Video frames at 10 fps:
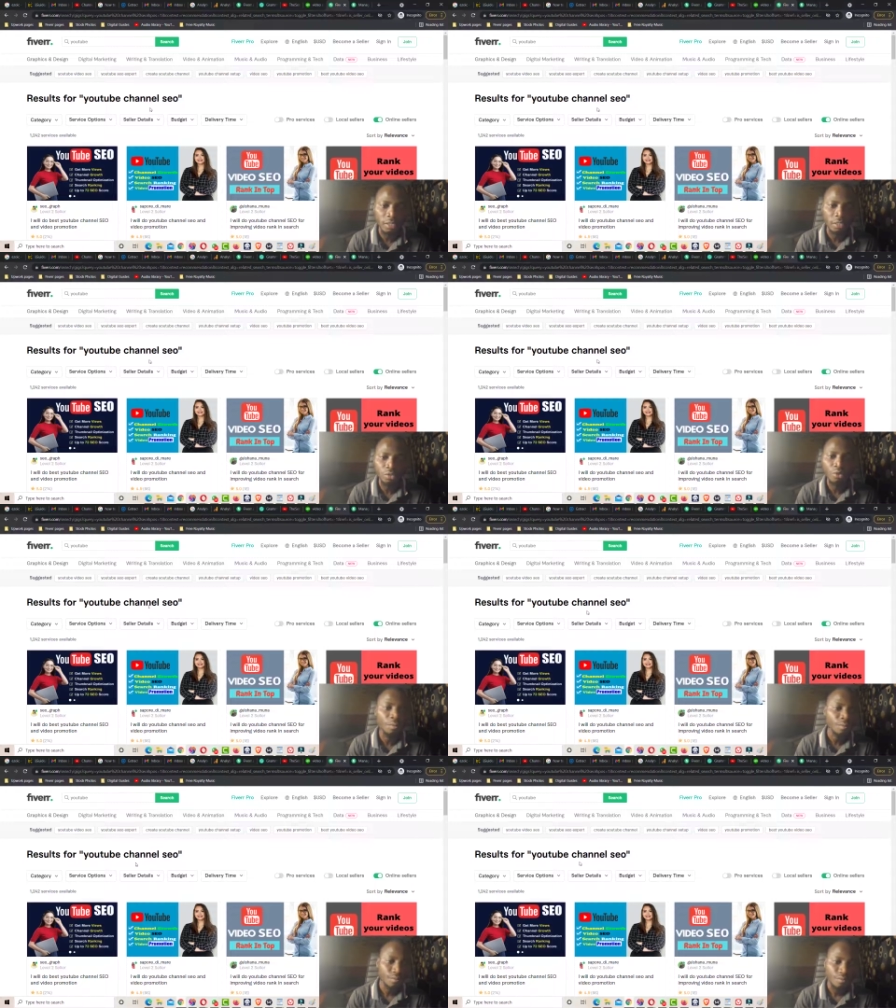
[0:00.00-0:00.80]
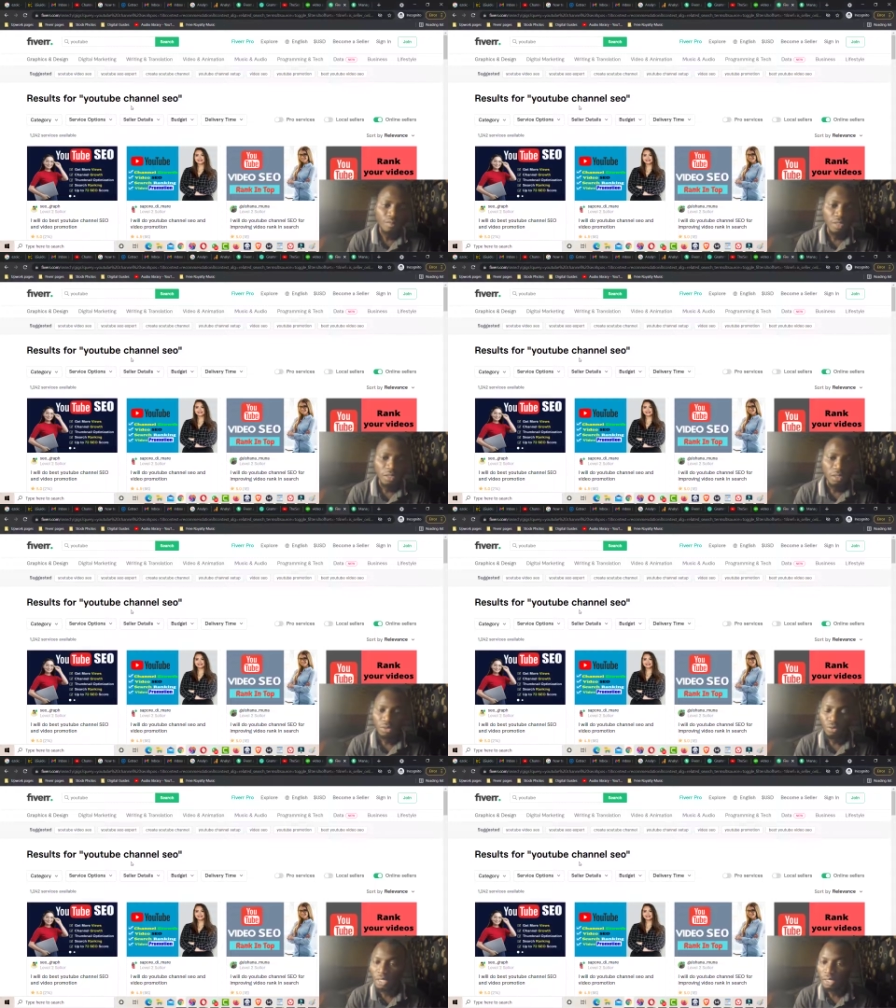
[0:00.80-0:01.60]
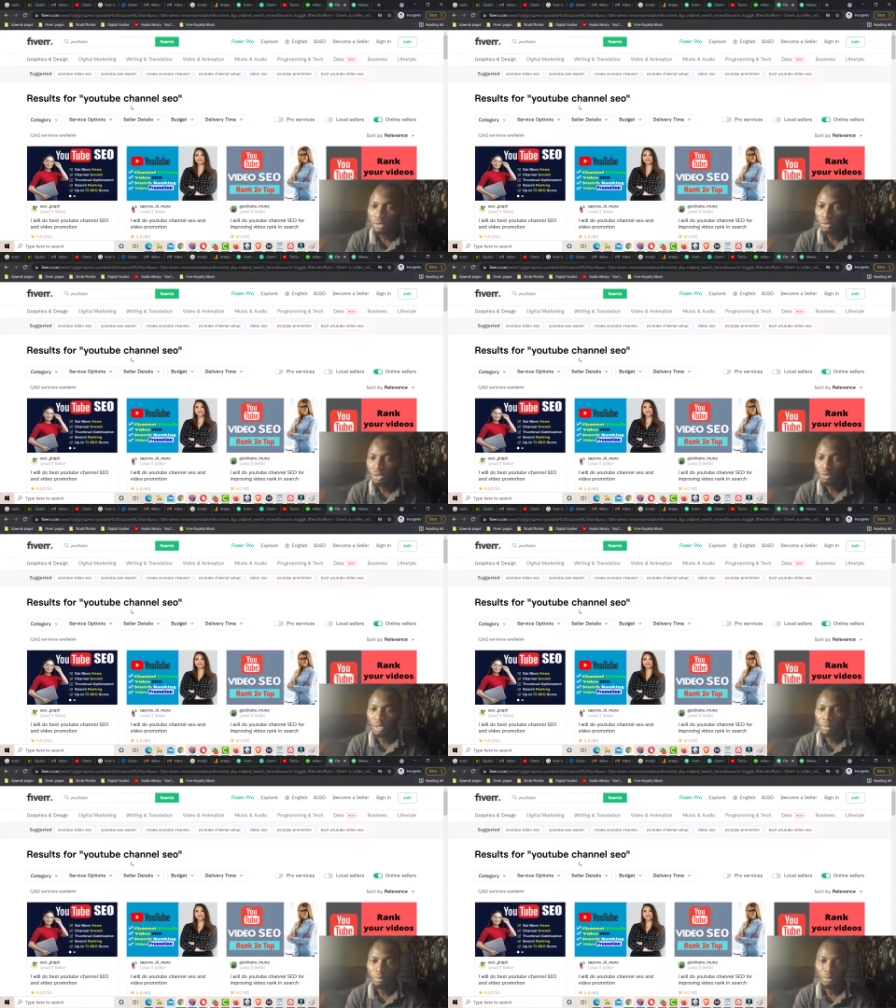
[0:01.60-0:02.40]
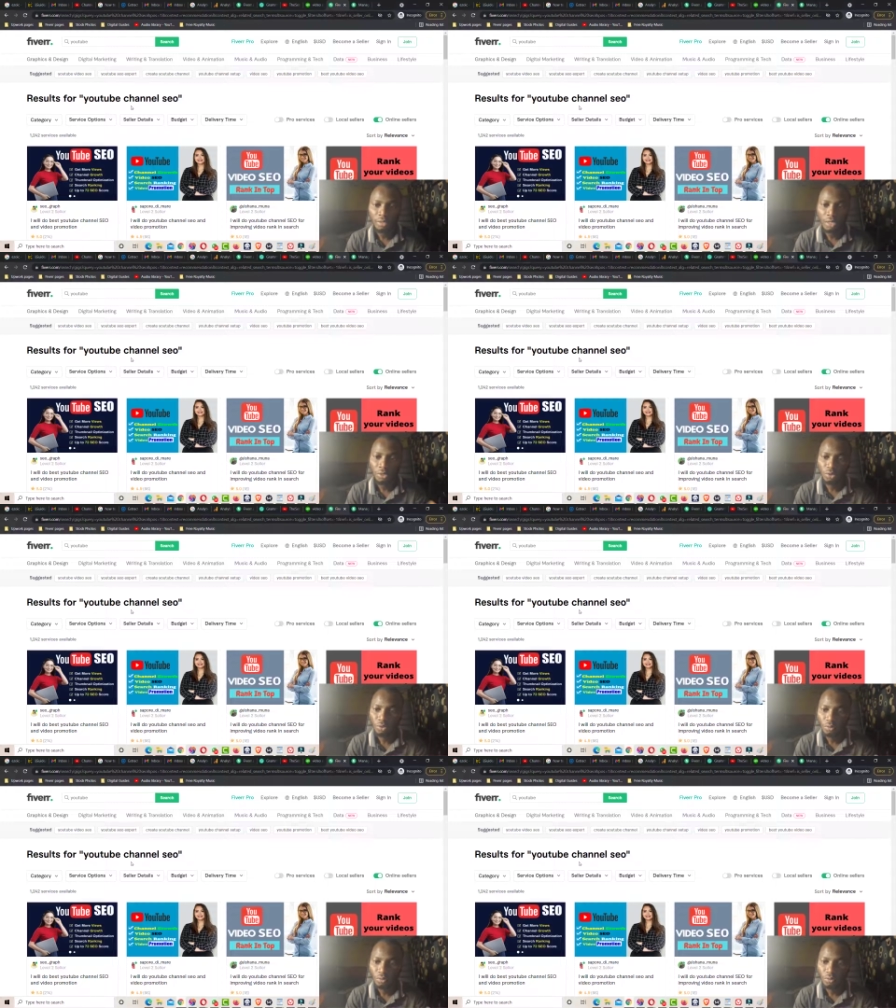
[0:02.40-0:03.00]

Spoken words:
So that's the reason why, maybe, I don't know.